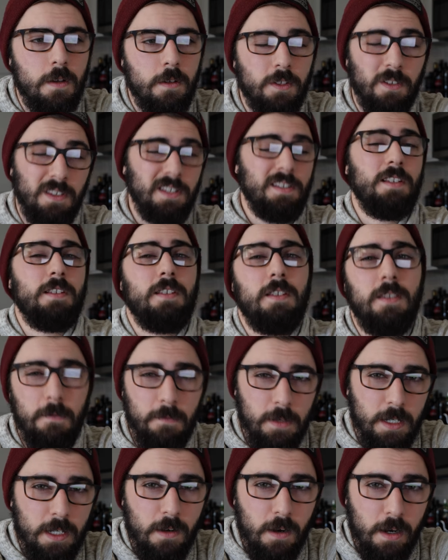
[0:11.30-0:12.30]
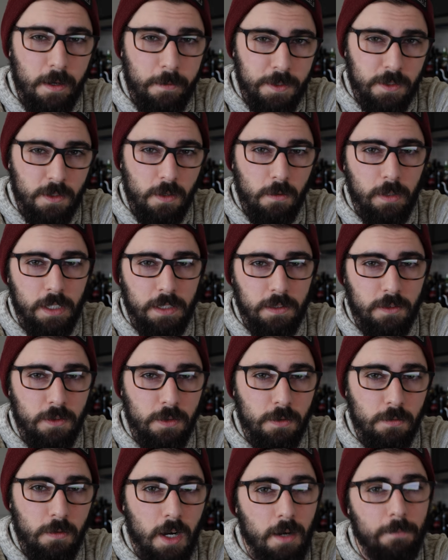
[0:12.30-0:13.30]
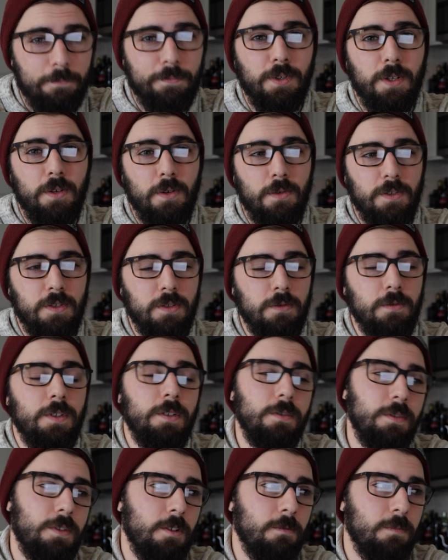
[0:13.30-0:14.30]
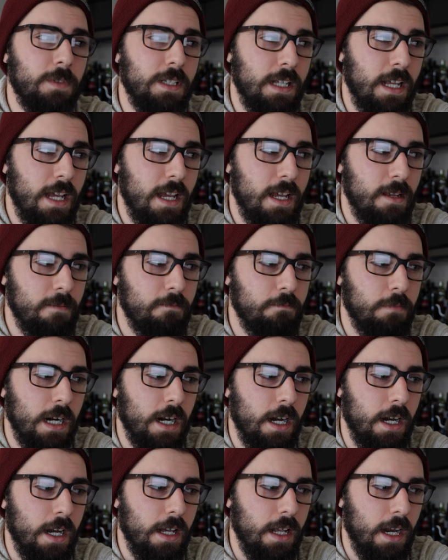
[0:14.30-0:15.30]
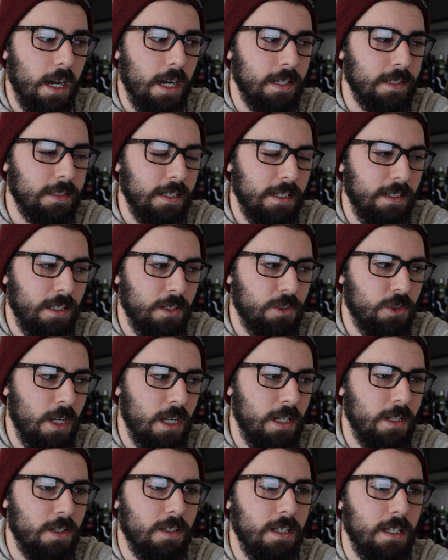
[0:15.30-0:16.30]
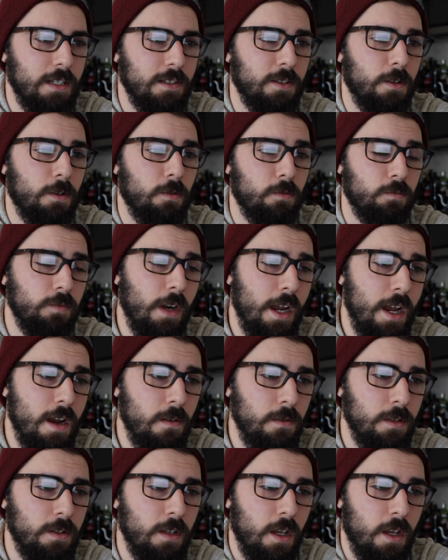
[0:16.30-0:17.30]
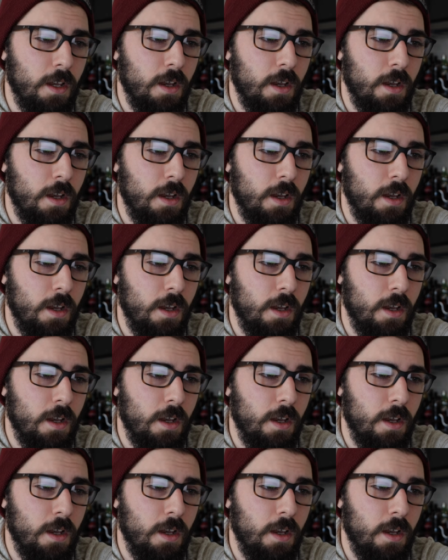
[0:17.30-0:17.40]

So this isn't the video I was going to upload to YouTube today, but I decided to change things around.